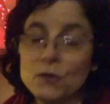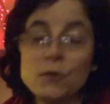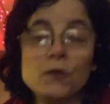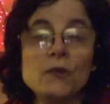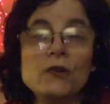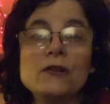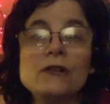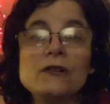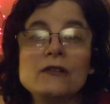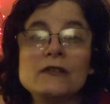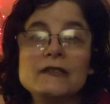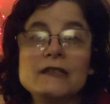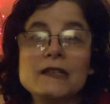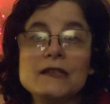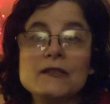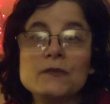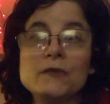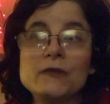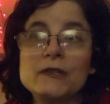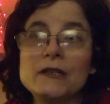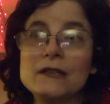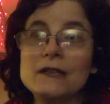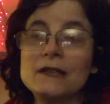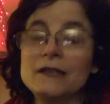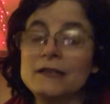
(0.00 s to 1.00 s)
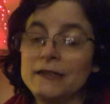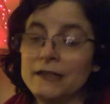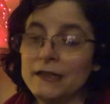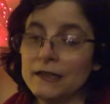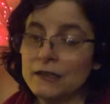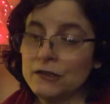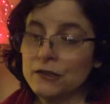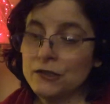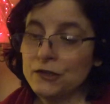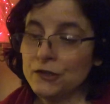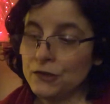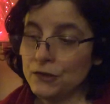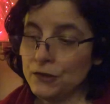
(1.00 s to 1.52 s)
world as we
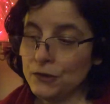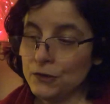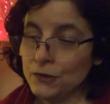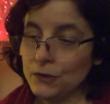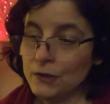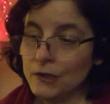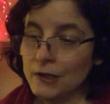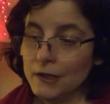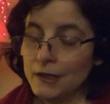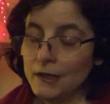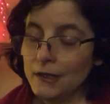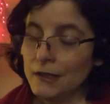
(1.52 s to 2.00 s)
connect to